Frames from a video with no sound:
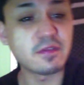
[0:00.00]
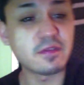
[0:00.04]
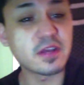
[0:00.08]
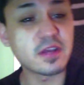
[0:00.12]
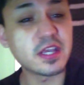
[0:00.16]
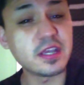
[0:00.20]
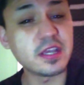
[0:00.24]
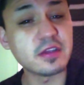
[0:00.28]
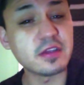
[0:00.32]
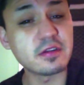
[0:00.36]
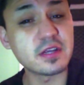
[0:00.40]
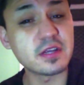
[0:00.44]

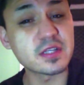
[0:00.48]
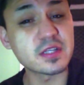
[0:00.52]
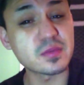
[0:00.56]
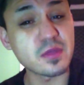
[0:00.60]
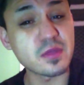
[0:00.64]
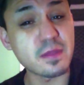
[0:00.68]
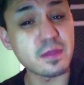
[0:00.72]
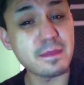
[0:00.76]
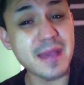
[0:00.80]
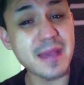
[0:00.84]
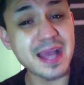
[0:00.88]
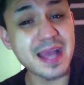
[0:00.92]
here is where
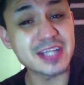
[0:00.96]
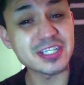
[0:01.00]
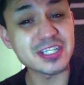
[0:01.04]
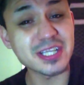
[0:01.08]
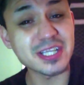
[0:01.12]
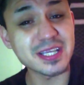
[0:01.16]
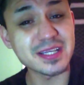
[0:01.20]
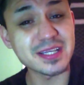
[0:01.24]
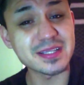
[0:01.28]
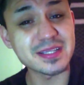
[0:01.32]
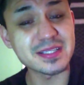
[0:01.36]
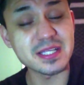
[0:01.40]
the
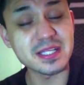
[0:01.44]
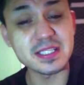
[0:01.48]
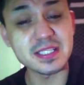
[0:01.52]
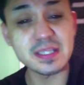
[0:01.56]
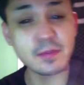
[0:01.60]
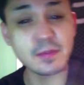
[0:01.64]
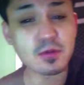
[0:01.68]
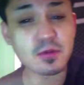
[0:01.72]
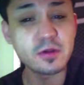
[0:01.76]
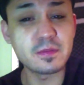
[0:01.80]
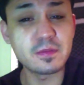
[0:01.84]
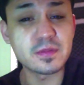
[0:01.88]
magic is. And
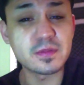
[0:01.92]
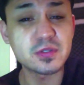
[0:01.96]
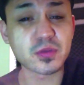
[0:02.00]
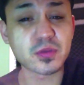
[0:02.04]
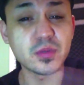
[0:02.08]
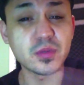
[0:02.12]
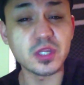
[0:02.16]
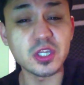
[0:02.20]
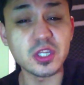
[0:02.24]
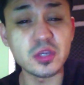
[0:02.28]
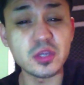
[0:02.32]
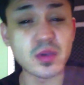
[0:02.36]
somewhere in
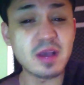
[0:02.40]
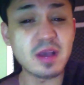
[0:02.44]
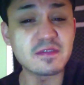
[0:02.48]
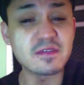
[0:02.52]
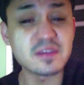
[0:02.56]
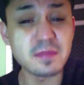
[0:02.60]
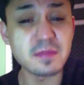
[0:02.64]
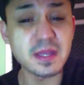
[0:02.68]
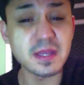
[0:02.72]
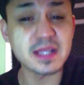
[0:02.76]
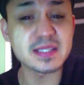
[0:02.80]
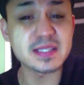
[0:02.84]
between, you have
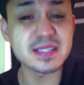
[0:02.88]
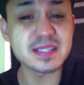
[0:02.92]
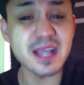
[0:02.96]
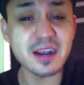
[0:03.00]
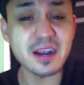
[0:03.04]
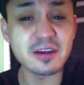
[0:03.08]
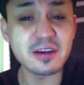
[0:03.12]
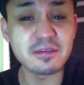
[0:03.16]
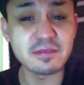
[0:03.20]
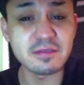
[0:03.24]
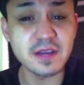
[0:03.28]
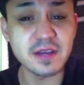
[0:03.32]
to make a
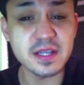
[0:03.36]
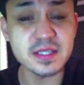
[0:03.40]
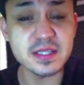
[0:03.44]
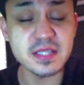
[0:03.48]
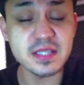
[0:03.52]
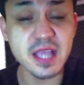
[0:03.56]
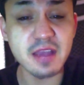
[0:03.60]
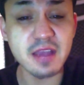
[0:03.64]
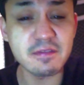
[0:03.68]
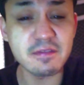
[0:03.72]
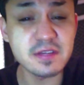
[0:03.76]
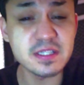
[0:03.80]
sacrifice
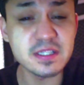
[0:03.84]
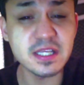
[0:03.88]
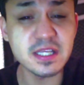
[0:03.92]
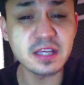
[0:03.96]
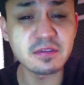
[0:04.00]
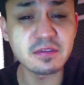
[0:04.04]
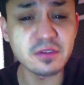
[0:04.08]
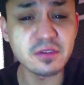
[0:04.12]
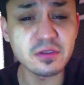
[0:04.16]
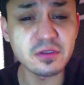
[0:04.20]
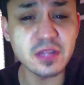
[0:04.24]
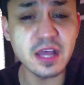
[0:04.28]
every day
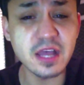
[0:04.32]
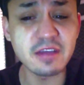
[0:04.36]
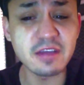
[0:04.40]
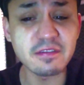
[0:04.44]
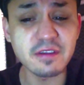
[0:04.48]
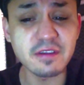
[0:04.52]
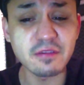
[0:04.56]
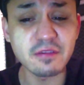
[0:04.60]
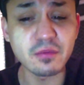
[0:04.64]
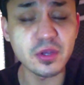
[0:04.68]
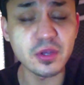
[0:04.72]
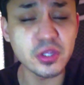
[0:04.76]
of your life
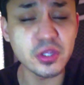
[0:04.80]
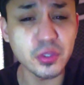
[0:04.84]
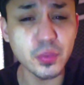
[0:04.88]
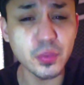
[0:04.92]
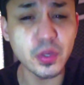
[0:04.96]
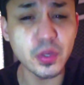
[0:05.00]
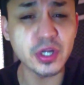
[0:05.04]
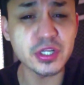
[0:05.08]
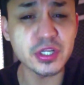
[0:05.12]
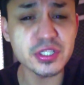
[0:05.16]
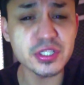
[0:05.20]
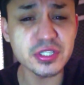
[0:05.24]
of what you
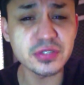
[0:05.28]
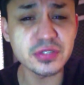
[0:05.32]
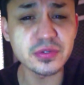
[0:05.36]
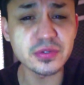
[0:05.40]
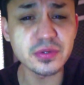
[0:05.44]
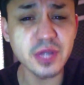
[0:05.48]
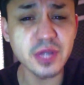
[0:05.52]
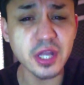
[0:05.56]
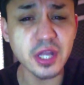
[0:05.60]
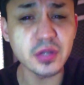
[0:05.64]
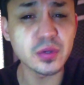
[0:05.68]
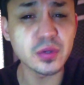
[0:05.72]
want to do
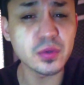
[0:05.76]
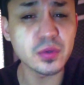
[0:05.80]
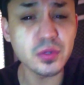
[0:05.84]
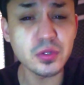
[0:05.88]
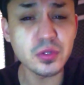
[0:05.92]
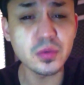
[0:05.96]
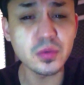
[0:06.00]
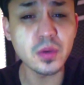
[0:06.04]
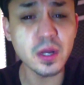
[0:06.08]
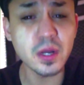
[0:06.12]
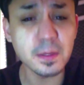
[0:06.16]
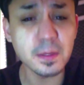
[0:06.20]
and who
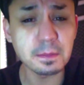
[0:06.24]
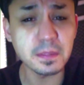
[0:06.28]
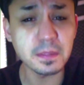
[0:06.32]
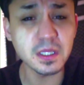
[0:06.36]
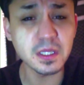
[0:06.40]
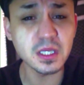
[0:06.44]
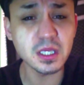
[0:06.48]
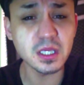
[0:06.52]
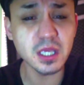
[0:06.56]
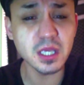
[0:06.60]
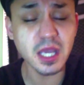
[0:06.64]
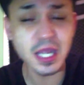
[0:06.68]
you want to
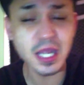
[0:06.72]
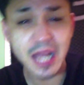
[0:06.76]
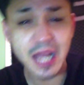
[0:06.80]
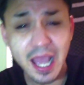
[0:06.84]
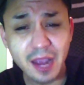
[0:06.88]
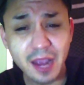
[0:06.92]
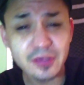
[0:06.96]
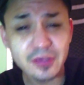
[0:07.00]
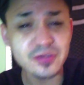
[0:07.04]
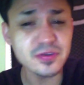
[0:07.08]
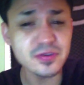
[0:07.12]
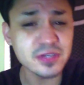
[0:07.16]
be and how
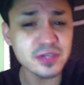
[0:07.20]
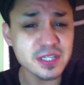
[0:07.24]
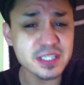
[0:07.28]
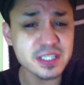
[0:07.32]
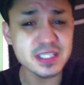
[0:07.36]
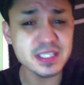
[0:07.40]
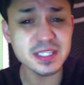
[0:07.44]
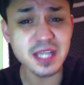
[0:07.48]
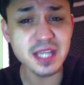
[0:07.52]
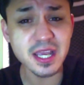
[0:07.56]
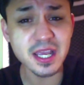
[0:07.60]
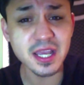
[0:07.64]
you're going to
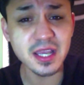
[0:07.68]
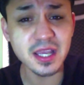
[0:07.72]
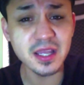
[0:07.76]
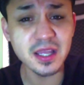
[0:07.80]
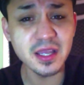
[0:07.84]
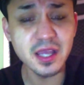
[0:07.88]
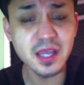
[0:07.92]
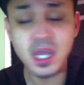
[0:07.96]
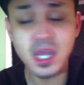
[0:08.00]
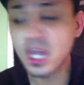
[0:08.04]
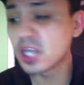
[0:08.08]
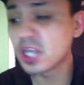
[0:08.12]
stay.
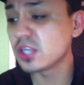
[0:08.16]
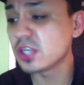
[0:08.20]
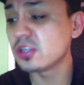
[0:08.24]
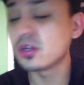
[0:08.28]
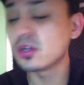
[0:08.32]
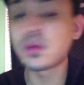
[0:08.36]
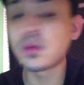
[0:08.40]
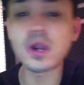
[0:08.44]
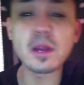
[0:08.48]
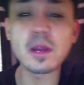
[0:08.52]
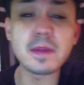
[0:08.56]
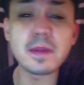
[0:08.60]
You know,
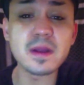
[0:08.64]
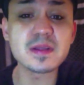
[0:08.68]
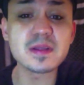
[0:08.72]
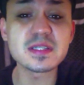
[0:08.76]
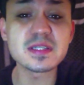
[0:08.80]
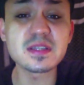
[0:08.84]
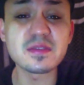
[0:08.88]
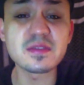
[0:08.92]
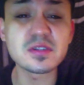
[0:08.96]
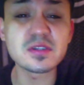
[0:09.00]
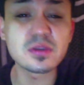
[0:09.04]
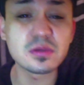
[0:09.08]
what our parents
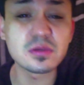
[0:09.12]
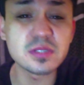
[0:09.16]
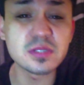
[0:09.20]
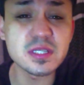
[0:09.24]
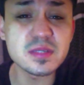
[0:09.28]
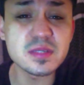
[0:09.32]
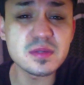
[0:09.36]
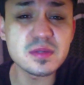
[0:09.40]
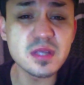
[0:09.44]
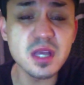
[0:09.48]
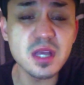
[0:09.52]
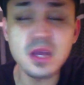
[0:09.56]
never told
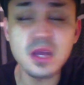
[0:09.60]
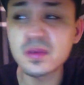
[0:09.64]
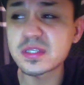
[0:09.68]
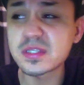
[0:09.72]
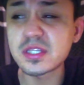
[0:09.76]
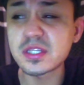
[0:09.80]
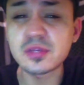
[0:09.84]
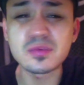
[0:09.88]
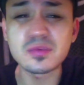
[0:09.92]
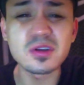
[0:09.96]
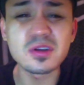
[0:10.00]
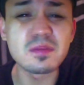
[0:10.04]
us was that
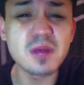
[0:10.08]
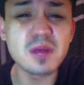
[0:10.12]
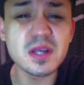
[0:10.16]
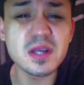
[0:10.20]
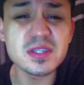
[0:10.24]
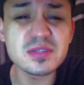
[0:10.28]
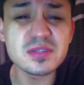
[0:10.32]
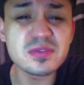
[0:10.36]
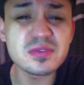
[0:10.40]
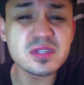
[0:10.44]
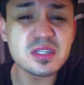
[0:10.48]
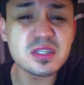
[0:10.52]
the real
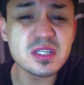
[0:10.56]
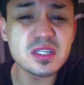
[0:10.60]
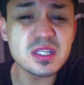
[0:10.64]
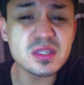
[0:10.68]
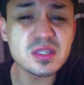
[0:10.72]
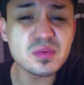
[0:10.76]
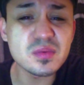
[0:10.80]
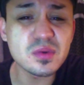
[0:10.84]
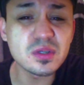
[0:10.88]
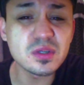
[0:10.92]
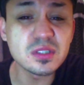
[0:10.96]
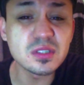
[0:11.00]
monsters in
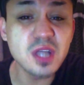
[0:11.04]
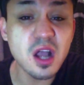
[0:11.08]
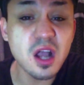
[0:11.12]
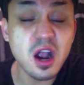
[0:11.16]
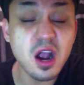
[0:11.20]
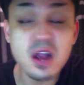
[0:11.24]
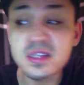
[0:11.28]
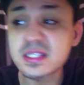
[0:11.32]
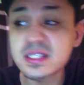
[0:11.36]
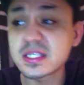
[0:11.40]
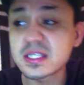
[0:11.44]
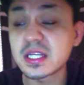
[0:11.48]
this world
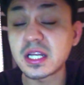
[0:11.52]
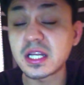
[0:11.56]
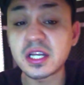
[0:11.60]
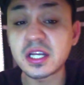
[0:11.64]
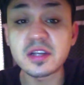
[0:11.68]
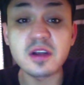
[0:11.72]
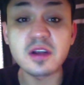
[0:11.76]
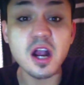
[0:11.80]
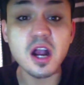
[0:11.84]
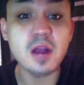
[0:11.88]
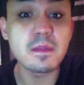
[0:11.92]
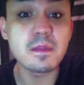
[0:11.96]
aren't sitting
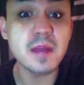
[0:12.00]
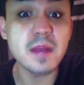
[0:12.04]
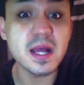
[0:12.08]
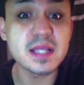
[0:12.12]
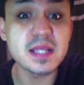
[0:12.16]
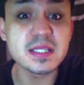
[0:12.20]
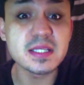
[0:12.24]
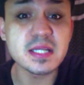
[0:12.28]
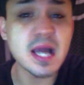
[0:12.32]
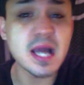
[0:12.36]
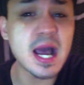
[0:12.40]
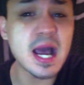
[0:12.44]
under our
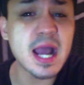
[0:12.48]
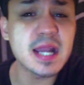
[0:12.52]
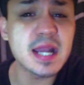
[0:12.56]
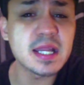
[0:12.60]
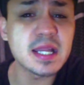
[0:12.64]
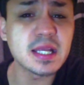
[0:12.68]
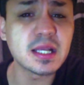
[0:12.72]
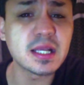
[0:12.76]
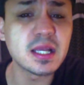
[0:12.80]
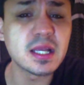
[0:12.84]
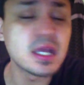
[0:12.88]
beds and hiding